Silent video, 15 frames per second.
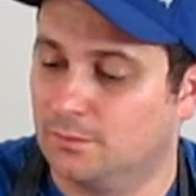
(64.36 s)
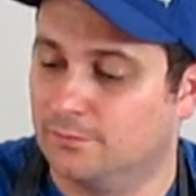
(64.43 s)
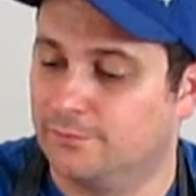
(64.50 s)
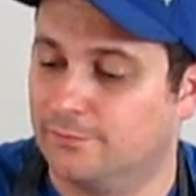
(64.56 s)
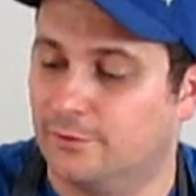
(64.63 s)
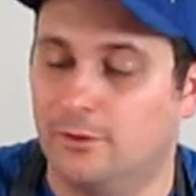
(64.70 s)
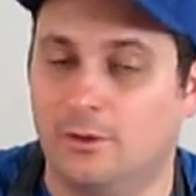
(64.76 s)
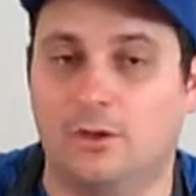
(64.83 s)
with
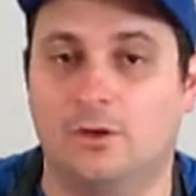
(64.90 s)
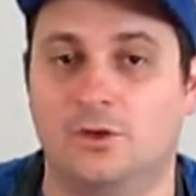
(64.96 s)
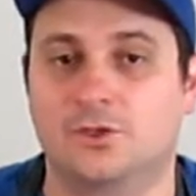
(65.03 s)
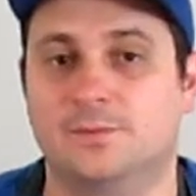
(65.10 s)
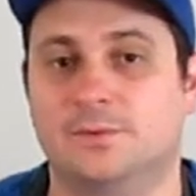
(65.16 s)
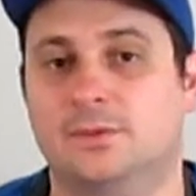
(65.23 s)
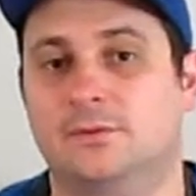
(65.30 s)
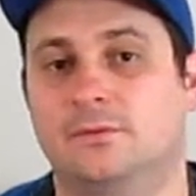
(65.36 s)
very
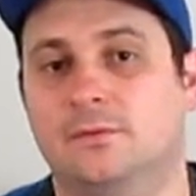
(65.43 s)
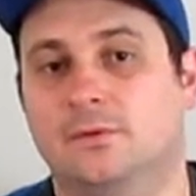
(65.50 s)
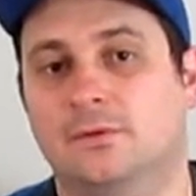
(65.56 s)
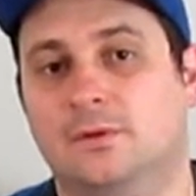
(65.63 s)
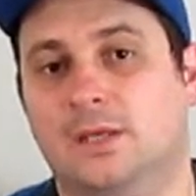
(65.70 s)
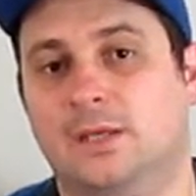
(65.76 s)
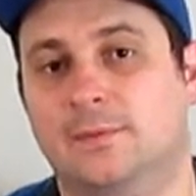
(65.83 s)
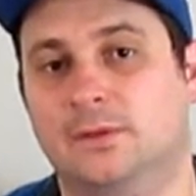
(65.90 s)
harsh
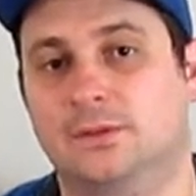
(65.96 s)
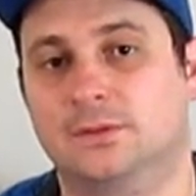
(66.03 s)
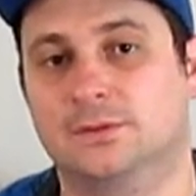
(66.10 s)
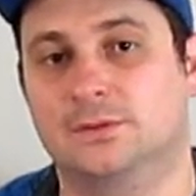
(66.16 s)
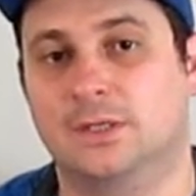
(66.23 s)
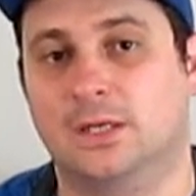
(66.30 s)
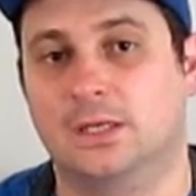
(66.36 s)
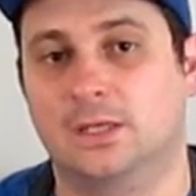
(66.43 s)

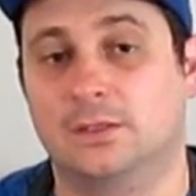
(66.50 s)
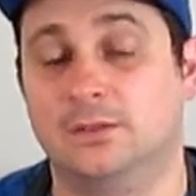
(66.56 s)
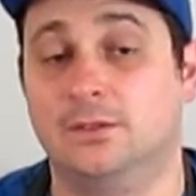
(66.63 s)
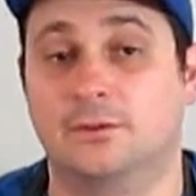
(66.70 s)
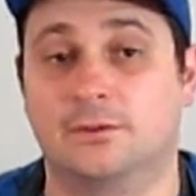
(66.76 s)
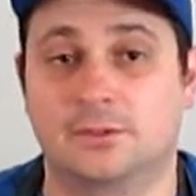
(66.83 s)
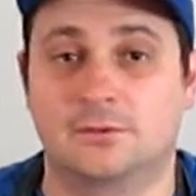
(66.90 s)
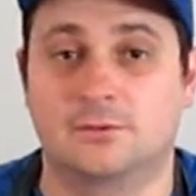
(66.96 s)
chemicals like
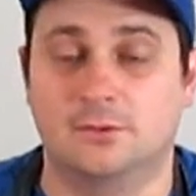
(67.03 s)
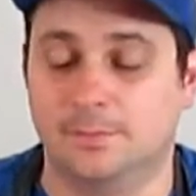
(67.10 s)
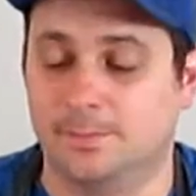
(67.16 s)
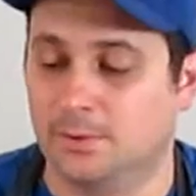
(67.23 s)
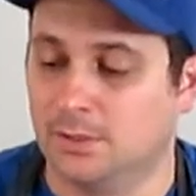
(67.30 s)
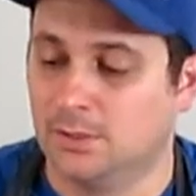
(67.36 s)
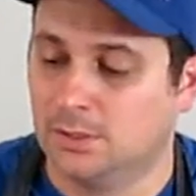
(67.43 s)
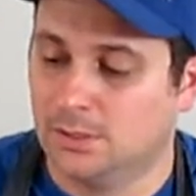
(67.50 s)
Durastrip,
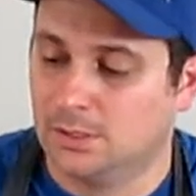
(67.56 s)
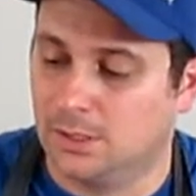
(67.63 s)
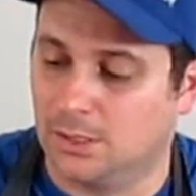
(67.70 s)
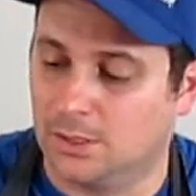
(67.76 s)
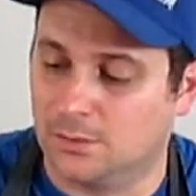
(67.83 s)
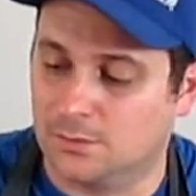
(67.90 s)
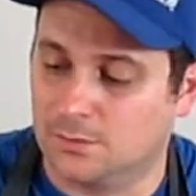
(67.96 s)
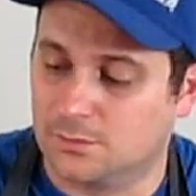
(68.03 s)

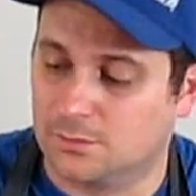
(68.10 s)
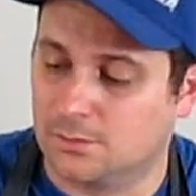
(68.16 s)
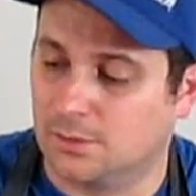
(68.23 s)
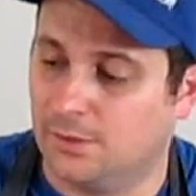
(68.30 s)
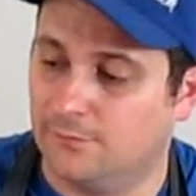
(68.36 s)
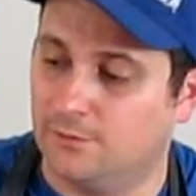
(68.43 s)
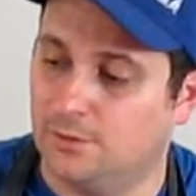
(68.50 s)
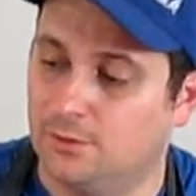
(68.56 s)
I use
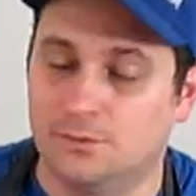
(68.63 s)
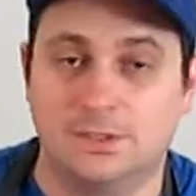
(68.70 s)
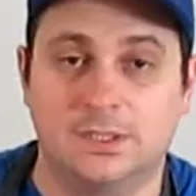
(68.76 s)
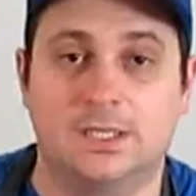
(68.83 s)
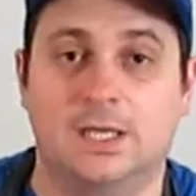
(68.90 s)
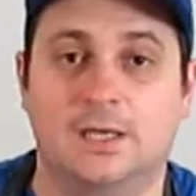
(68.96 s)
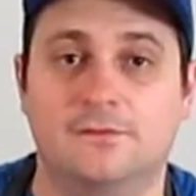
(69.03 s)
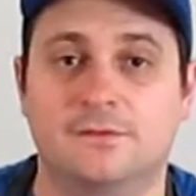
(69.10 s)
heavy-duty
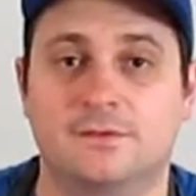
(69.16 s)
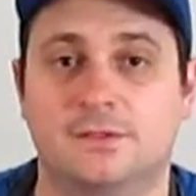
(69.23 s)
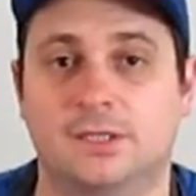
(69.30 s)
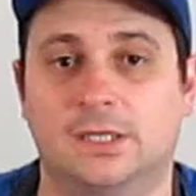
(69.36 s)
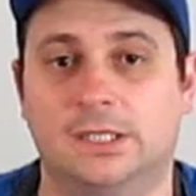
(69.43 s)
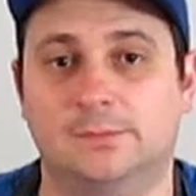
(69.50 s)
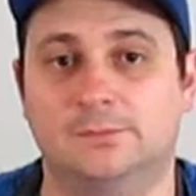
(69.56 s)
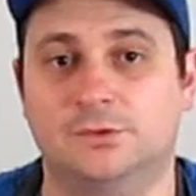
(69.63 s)
gloves
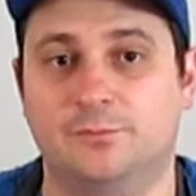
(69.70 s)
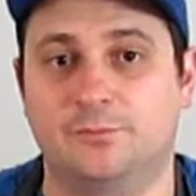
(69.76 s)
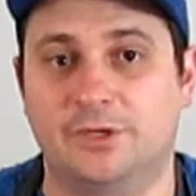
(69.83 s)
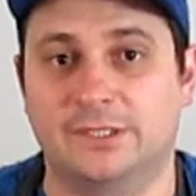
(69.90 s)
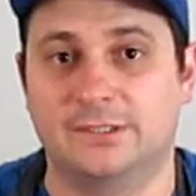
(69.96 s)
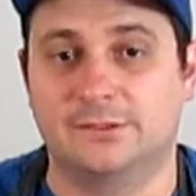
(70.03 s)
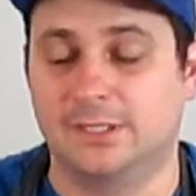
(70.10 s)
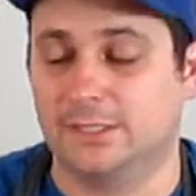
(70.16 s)
to
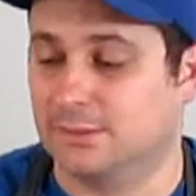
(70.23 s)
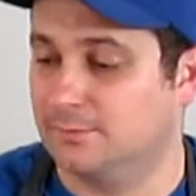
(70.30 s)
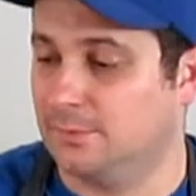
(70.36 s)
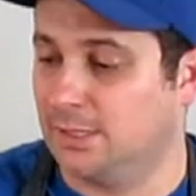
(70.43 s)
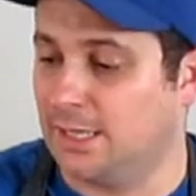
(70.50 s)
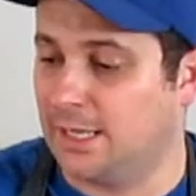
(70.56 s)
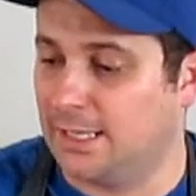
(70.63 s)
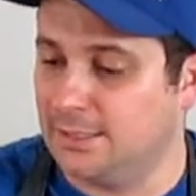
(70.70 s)
protect
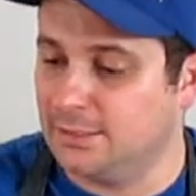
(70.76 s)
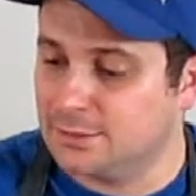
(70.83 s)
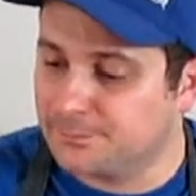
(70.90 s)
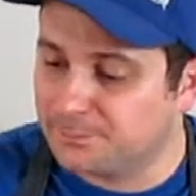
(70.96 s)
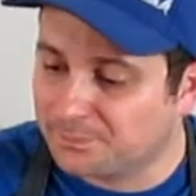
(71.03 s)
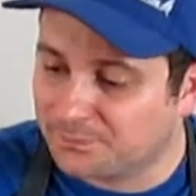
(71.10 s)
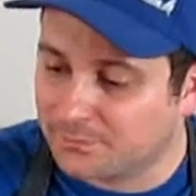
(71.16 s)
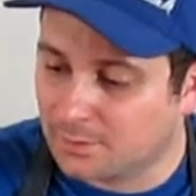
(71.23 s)
my hands.
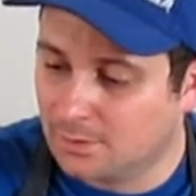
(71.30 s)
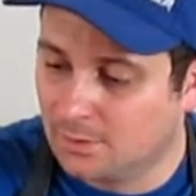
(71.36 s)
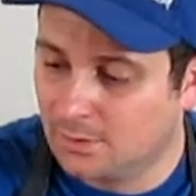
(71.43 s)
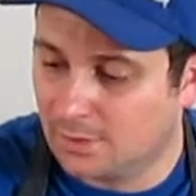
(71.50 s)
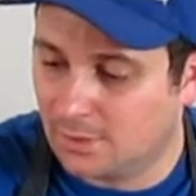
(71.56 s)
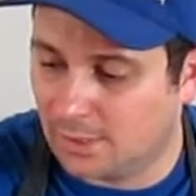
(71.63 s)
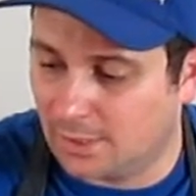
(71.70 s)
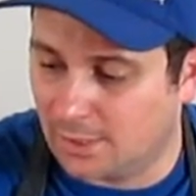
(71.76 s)

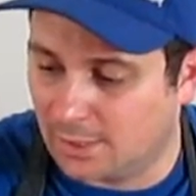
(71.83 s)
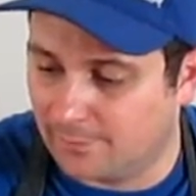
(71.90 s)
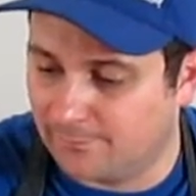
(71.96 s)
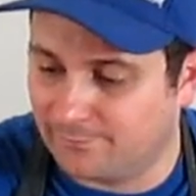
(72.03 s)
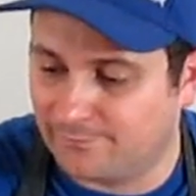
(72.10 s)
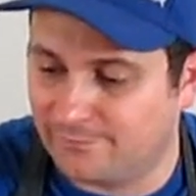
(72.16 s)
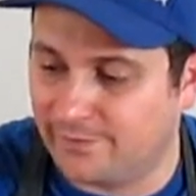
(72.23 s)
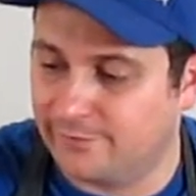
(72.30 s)

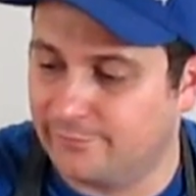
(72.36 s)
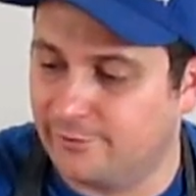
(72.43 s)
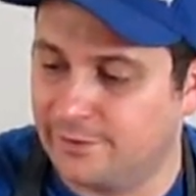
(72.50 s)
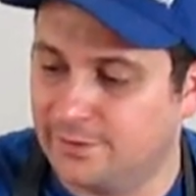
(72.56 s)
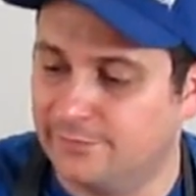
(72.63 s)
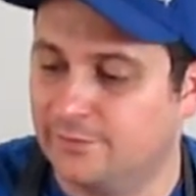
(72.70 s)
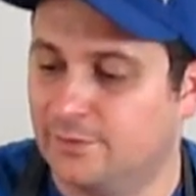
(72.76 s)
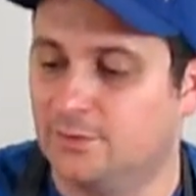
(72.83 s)
They're very
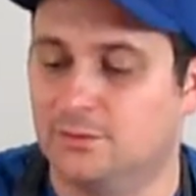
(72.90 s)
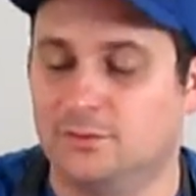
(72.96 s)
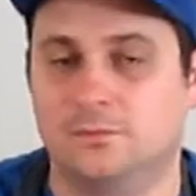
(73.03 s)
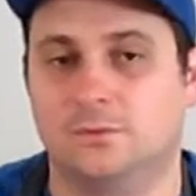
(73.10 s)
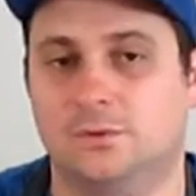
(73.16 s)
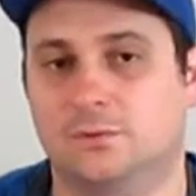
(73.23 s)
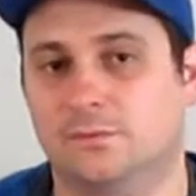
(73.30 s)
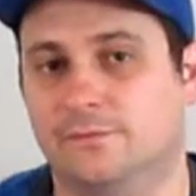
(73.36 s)
difficult
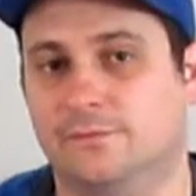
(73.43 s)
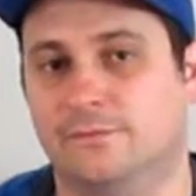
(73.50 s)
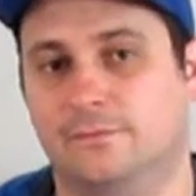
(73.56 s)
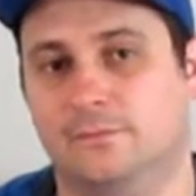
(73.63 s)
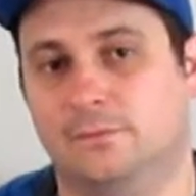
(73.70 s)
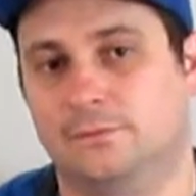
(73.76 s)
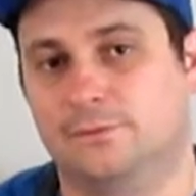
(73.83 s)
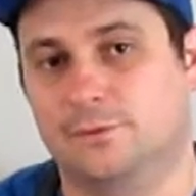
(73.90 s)
to work
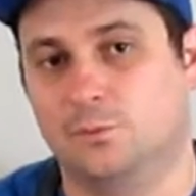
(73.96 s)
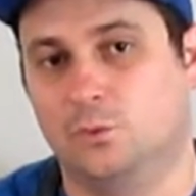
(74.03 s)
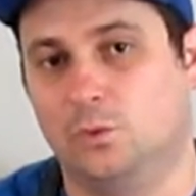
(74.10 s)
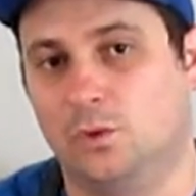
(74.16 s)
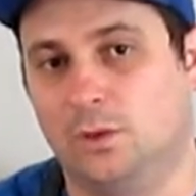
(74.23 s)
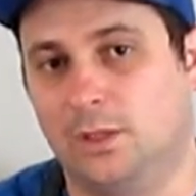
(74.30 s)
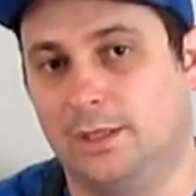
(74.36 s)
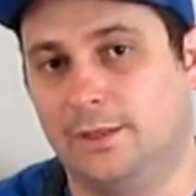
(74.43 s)
with
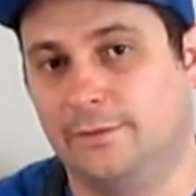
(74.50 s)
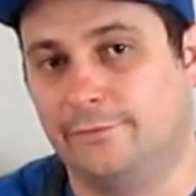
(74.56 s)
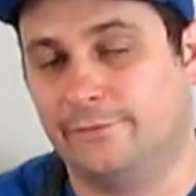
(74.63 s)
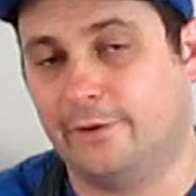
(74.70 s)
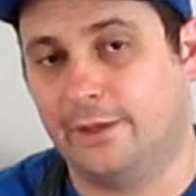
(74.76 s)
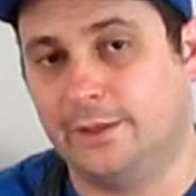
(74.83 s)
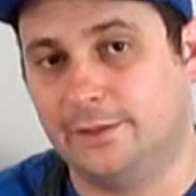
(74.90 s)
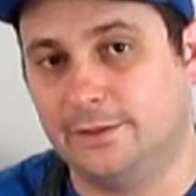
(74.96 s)
small and
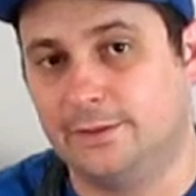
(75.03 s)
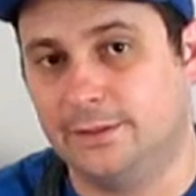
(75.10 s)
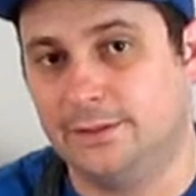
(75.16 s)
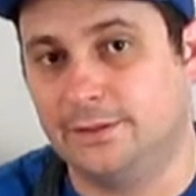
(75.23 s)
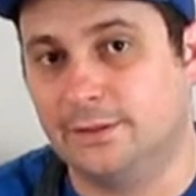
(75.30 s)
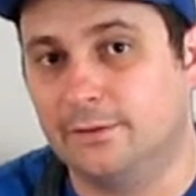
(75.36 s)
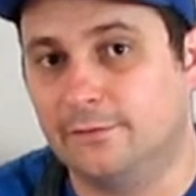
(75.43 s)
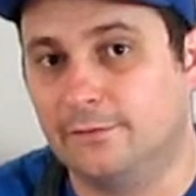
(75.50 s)
finer
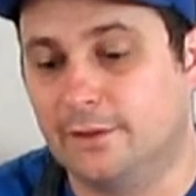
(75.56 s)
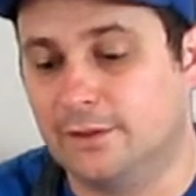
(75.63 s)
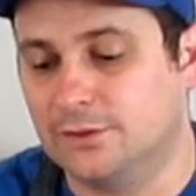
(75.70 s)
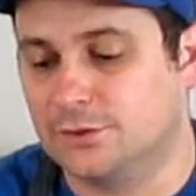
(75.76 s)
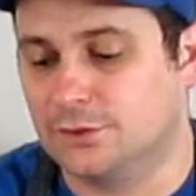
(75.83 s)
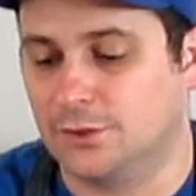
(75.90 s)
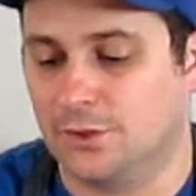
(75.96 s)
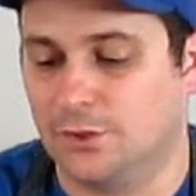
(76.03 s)
detailed
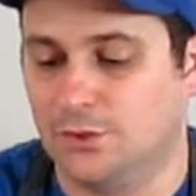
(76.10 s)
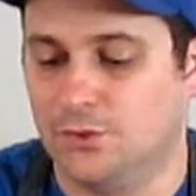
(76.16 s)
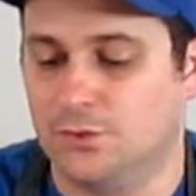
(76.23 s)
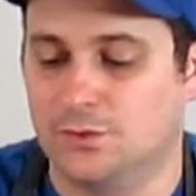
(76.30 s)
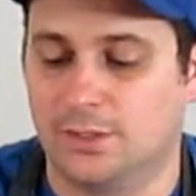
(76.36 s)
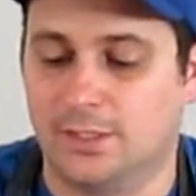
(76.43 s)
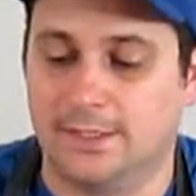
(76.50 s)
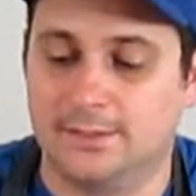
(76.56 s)
things, so I
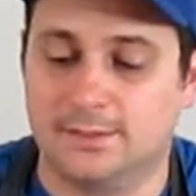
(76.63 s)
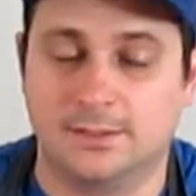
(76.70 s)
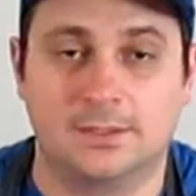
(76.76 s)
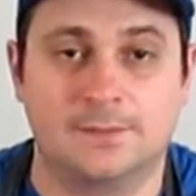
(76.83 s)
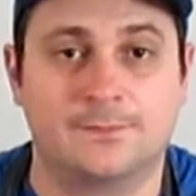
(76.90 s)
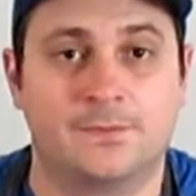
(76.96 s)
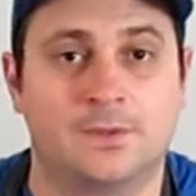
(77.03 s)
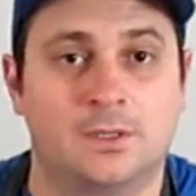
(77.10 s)
use
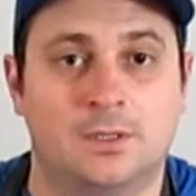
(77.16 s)
lighter